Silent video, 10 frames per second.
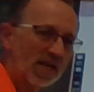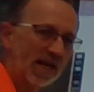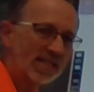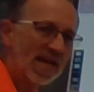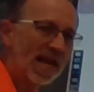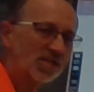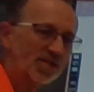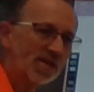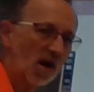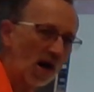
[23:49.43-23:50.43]

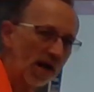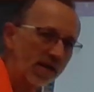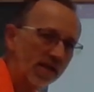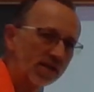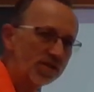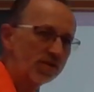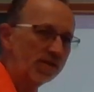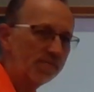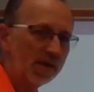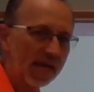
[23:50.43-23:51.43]
attaches on to
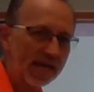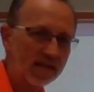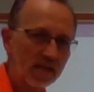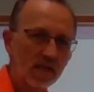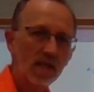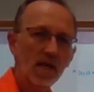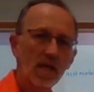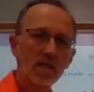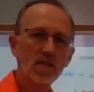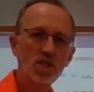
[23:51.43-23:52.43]
the main
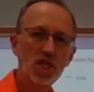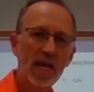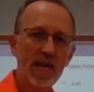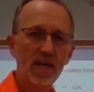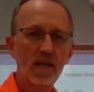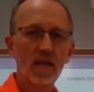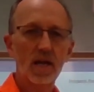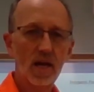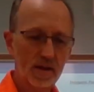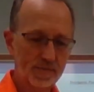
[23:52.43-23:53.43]
chain
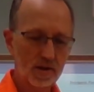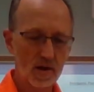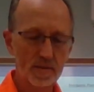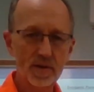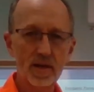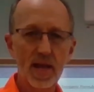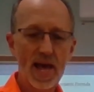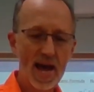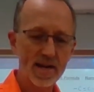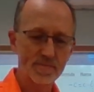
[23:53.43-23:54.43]
of carbon
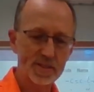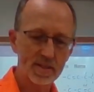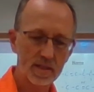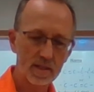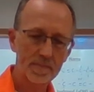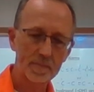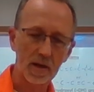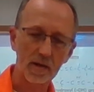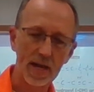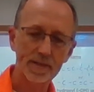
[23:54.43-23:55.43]
atoms.
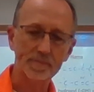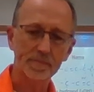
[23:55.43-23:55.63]
All right.